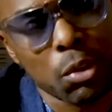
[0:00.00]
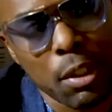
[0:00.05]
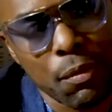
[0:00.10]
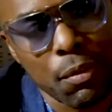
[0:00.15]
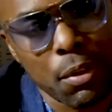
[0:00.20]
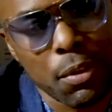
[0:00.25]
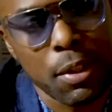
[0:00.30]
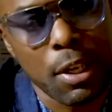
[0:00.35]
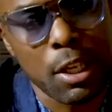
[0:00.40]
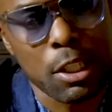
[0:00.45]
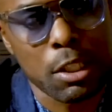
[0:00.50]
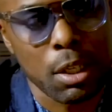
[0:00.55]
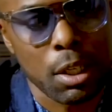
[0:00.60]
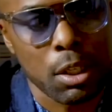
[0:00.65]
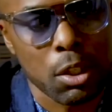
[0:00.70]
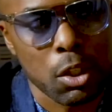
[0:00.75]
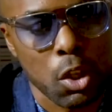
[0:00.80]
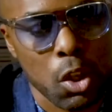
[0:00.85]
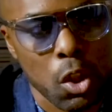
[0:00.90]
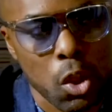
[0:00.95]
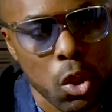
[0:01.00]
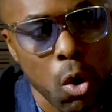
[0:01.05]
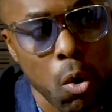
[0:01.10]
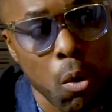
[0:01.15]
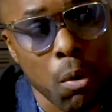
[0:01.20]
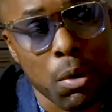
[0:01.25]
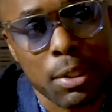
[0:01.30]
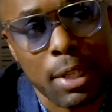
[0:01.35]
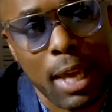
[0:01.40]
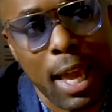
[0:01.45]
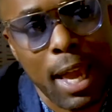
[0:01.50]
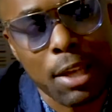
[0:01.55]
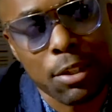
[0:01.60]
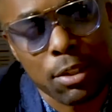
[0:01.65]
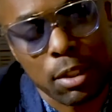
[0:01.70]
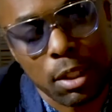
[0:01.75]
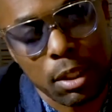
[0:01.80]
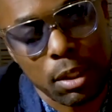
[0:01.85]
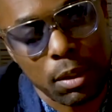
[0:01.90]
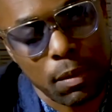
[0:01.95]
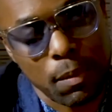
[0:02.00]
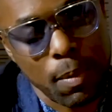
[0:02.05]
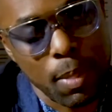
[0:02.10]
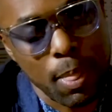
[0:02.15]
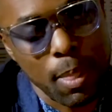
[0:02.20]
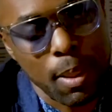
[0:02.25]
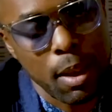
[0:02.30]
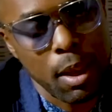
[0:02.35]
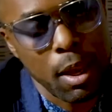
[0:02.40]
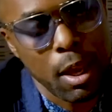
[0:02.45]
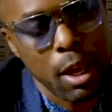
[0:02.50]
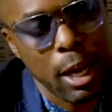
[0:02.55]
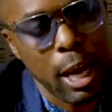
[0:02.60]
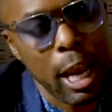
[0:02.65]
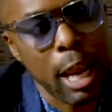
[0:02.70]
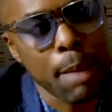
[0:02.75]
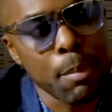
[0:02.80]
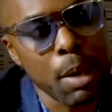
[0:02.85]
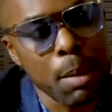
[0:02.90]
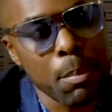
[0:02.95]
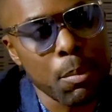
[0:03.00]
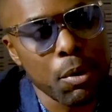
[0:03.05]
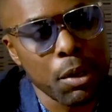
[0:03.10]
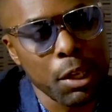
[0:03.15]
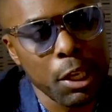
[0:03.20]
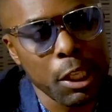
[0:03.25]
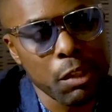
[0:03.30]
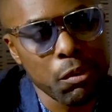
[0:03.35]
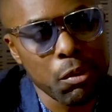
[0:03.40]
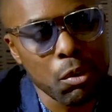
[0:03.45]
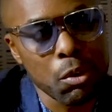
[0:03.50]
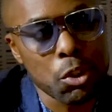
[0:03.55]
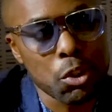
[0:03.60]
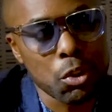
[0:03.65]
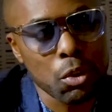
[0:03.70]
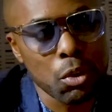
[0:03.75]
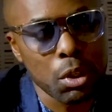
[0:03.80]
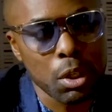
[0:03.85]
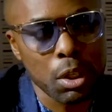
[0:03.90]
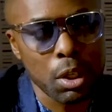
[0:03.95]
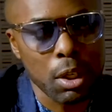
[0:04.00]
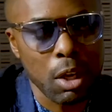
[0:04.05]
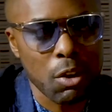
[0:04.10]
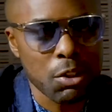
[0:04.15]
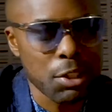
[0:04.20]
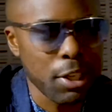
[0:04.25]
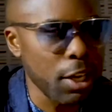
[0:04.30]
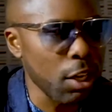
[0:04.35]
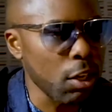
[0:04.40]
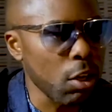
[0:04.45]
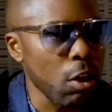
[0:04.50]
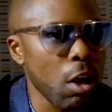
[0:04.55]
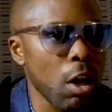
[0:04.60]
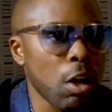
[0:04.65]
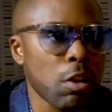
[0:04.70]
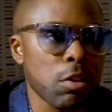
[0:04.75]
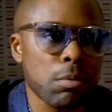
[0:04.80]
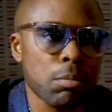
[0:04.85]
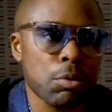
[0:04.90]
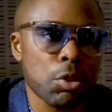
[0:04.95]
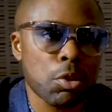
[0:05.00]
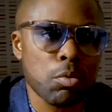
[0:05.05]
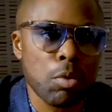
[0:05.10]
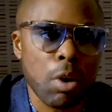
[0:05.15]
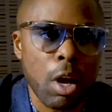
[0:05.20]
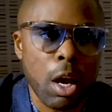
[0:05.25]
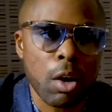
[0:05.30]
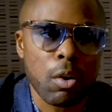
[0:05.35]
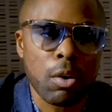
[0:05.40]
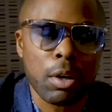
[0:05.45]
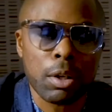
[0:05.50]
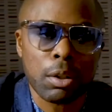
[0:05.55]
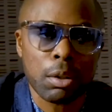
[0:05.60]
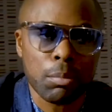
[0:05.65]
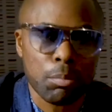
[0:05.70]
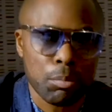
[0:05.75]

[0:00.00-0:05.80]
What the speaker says: different things that no one was asking. And I remember the interview was so good, I was getting calls from Toronto and